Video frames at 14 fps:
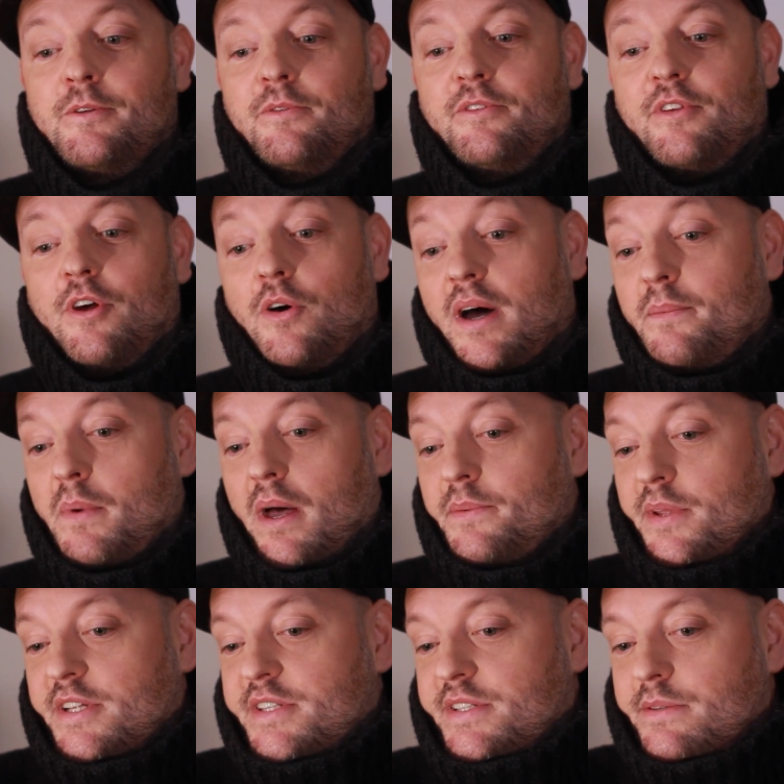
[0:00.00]
So I'm
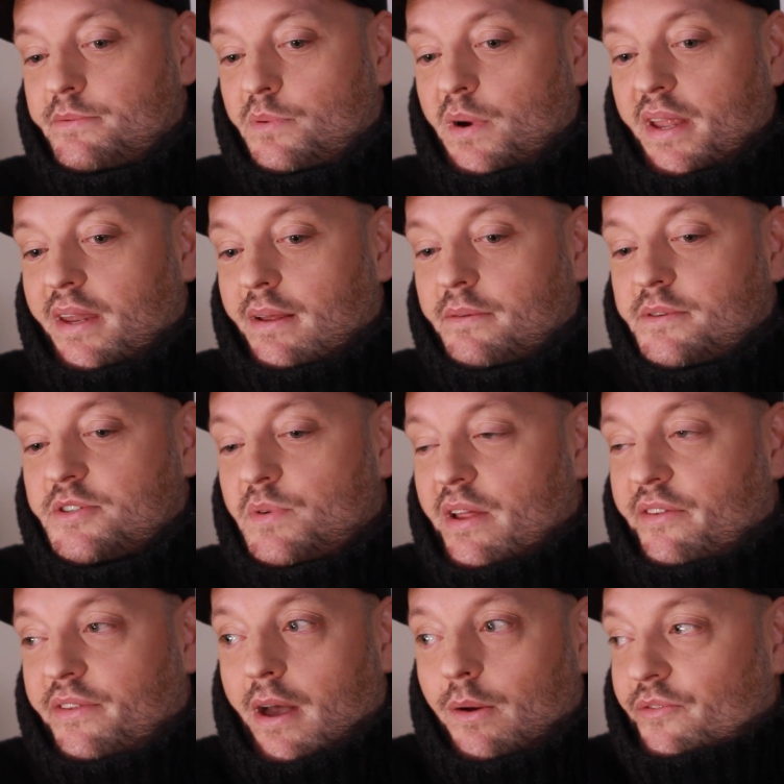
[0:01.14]
just writing
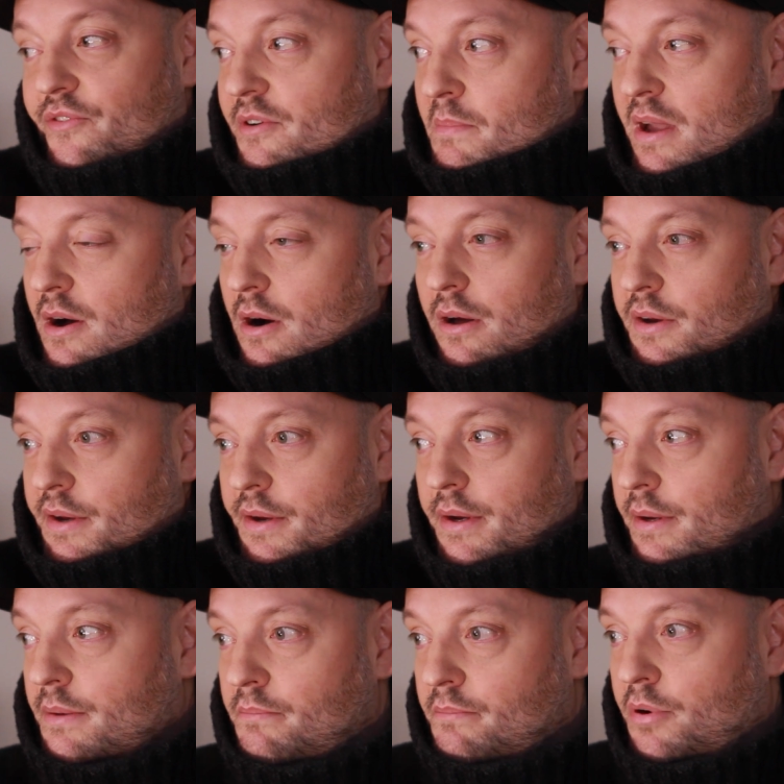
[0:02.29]
straight out from my heart,
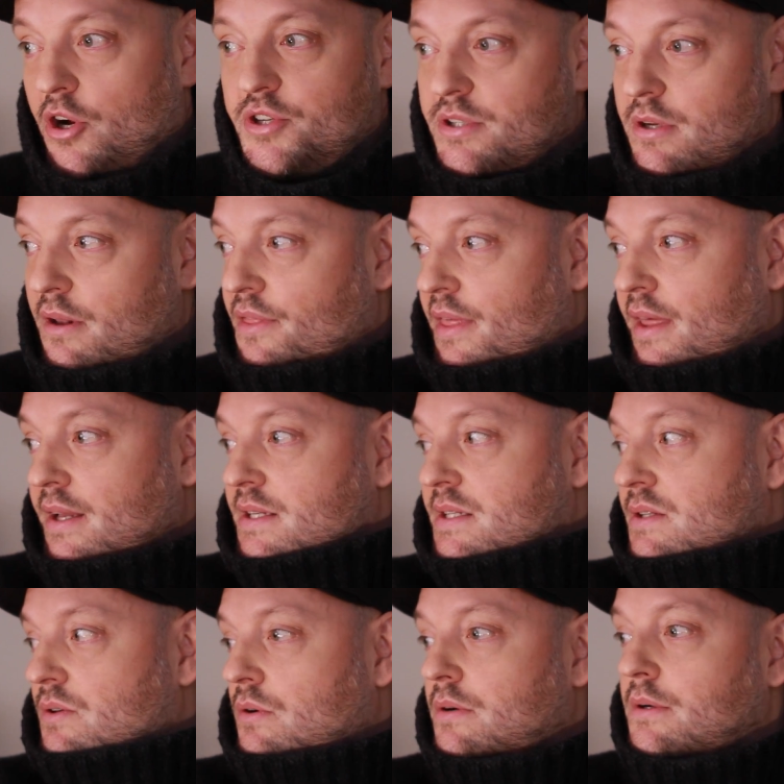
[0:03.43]
personal
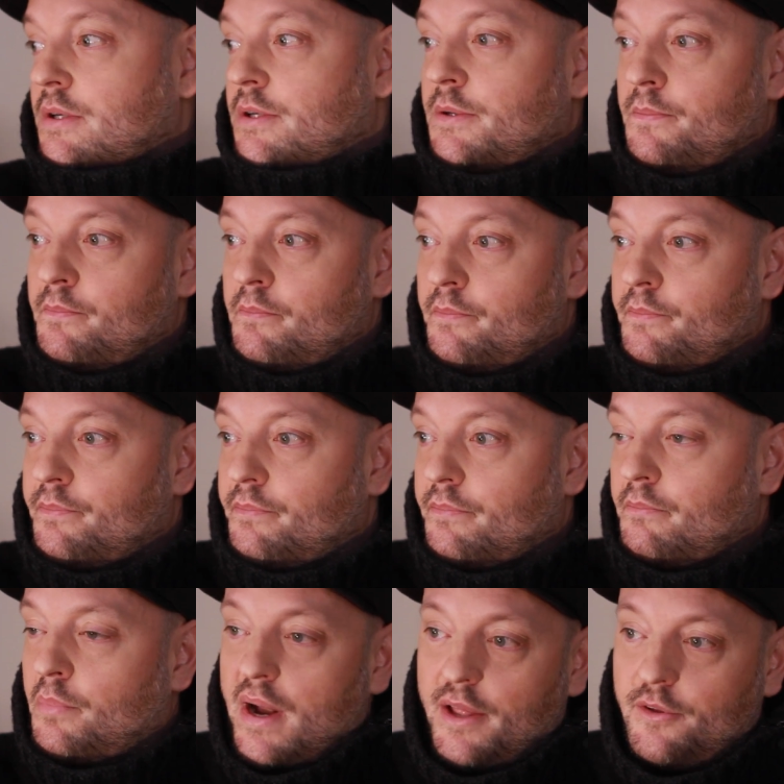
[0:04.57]
things or
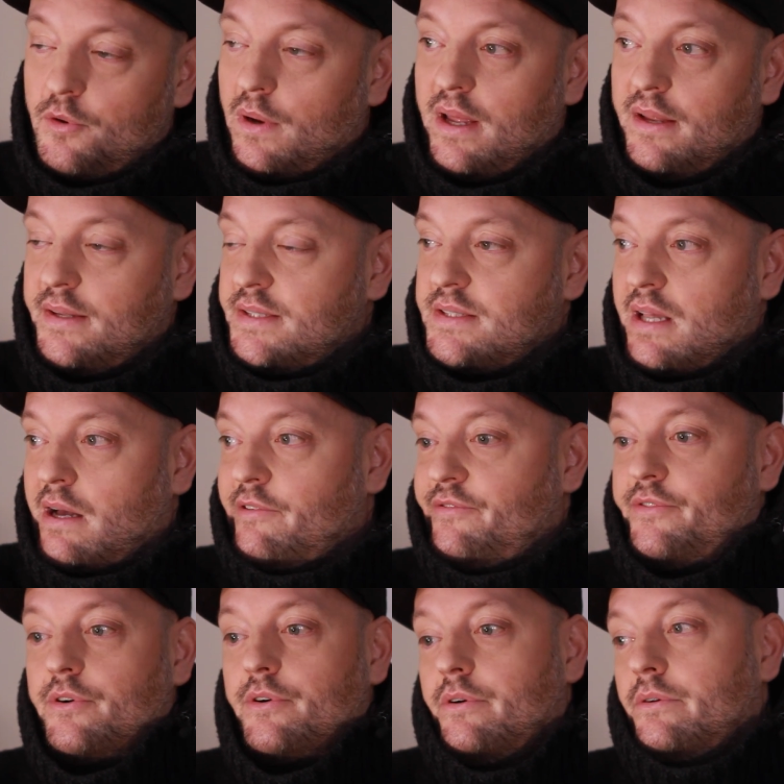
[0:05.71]
brand related
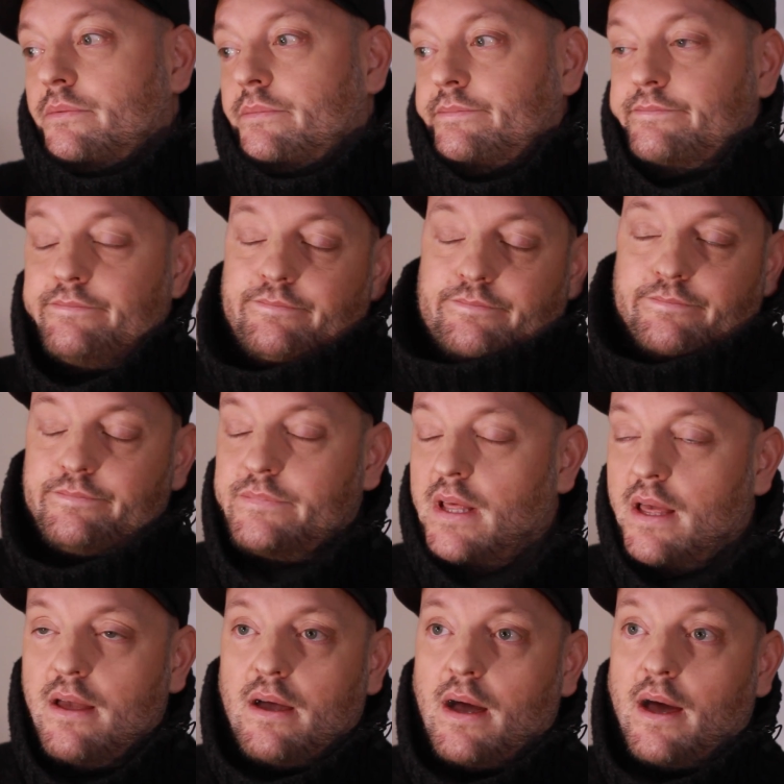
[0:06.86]
stuff, or
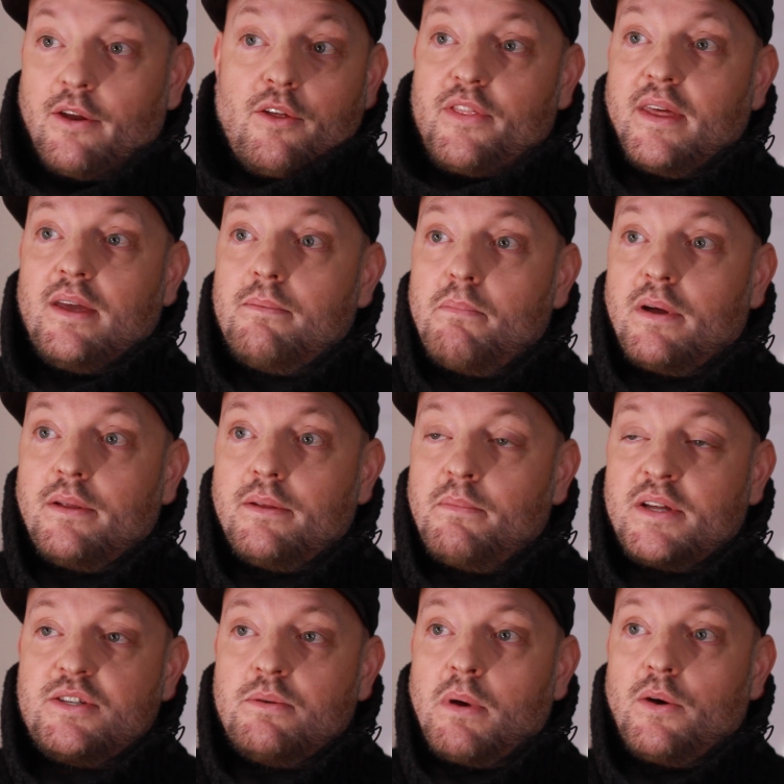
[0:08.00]
I don't think
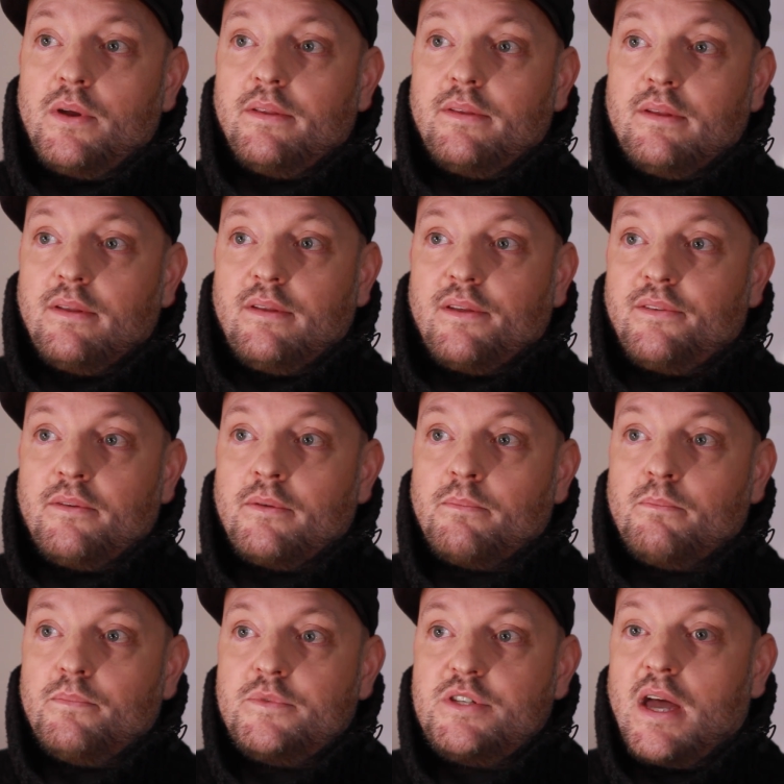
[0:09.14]
much about it. It's just a
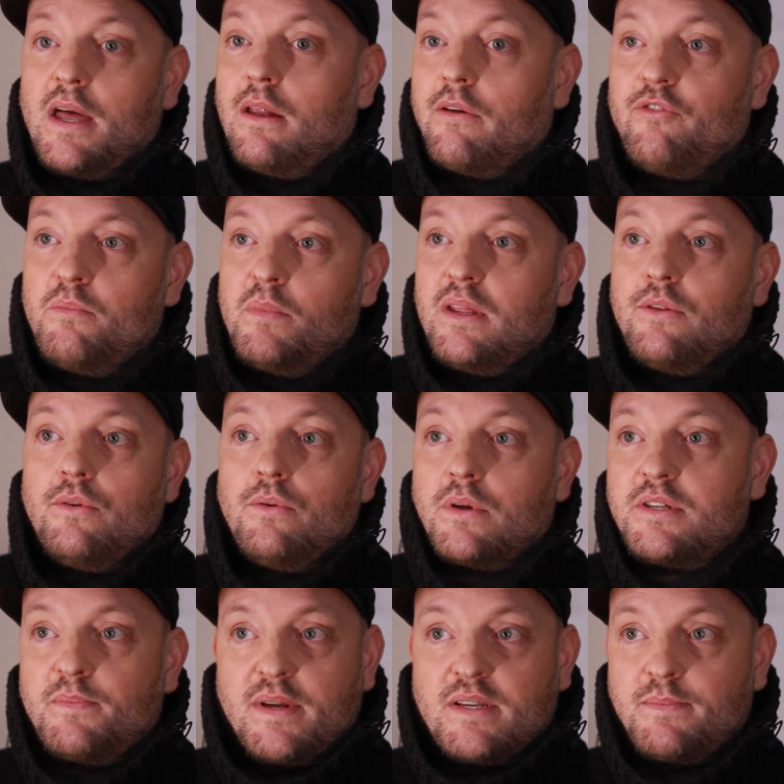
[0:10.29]
channel for me to
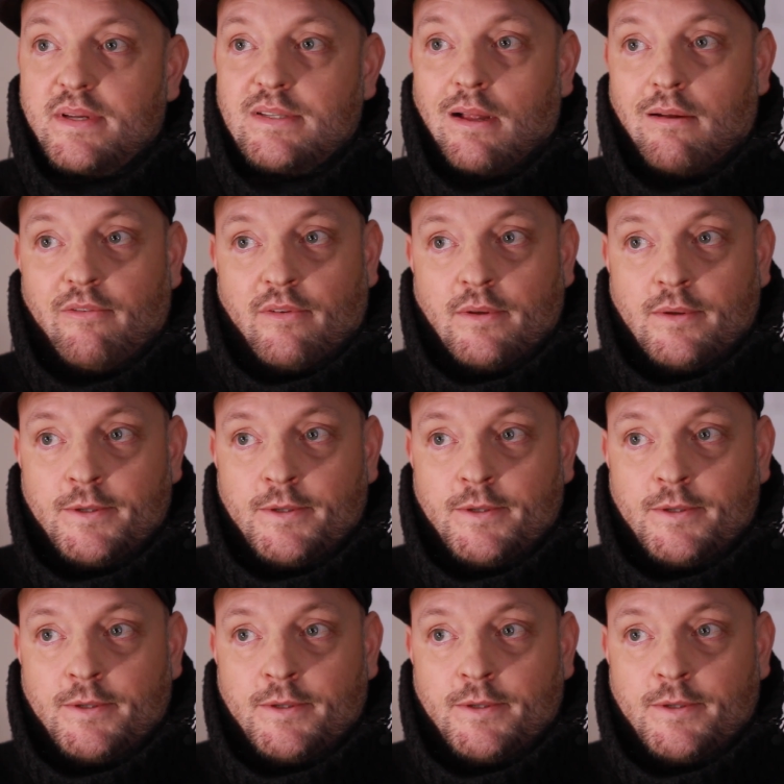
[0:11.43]
express myself.